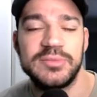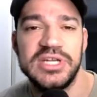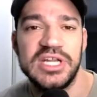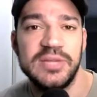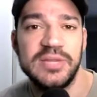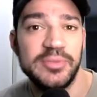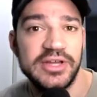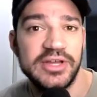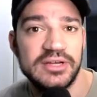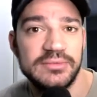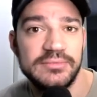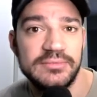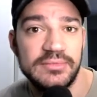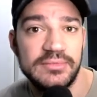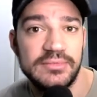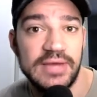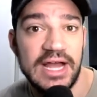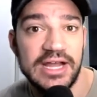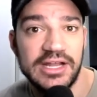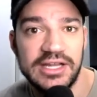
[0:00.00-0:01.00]
to manipulate them
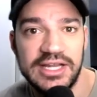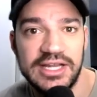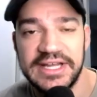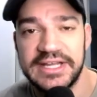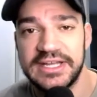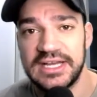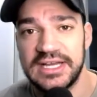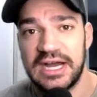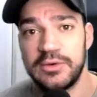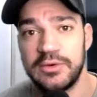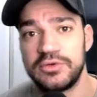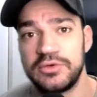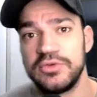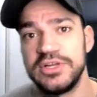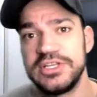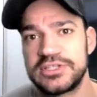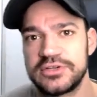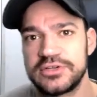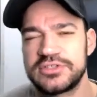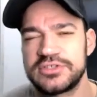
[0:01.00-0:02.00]
how you like. I would
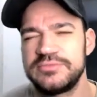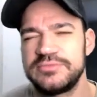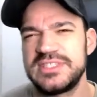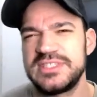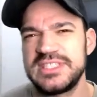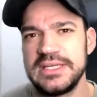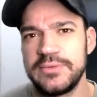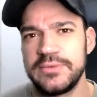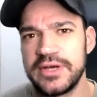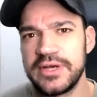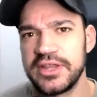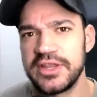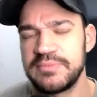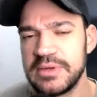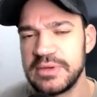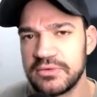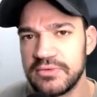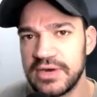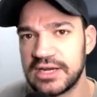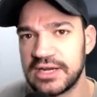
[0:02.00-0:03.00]
research them, seeing what other
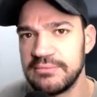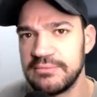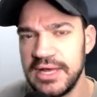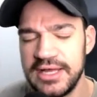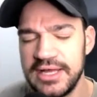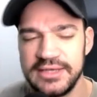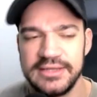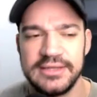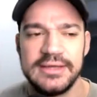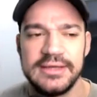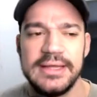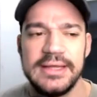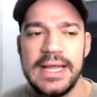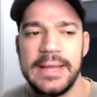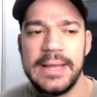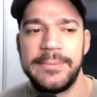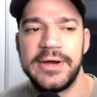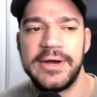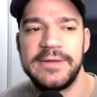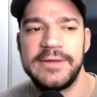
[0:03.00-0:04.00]
people recommend.
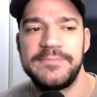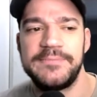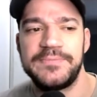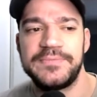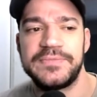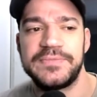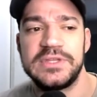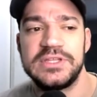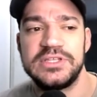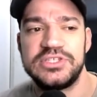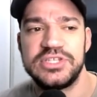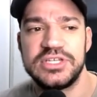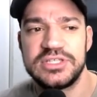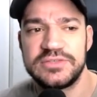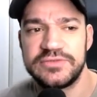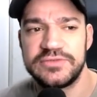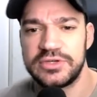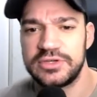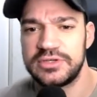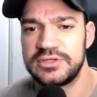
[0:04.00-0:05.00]
But just
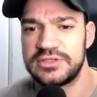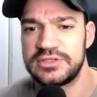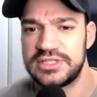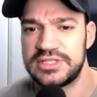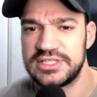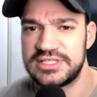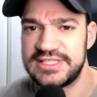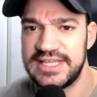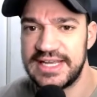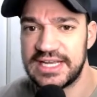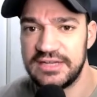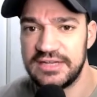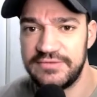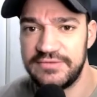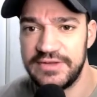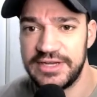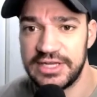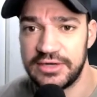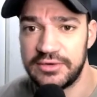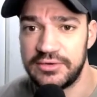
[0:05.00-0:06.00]
for the sake of the
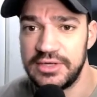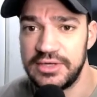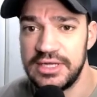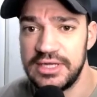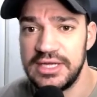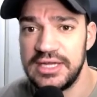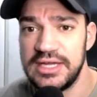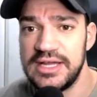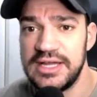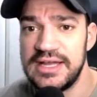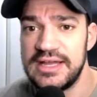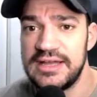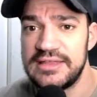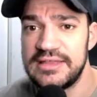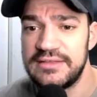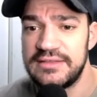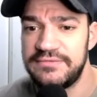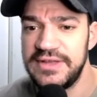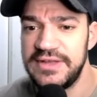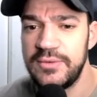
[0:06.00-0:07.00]
video,
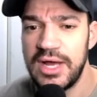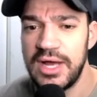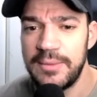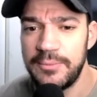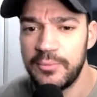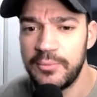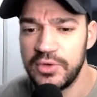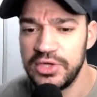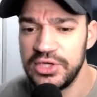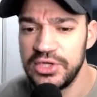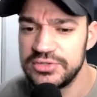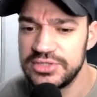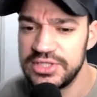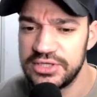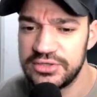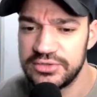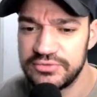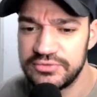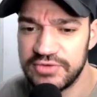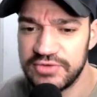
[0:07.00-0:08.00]
the VWAP, we usually
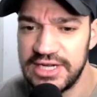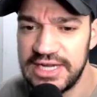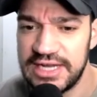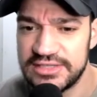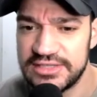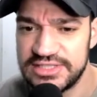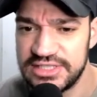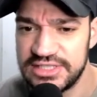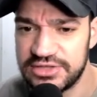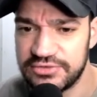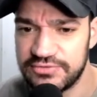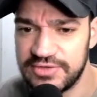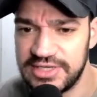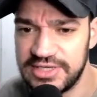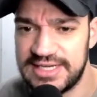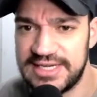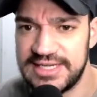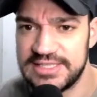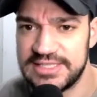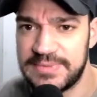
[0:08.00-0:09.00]
don't, right now, see how 3
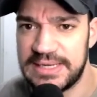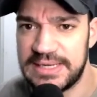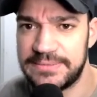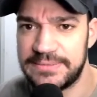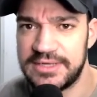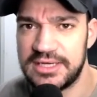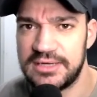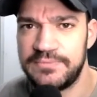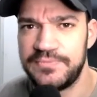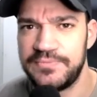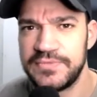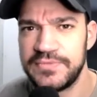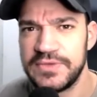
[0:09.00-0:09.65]
lines popped up?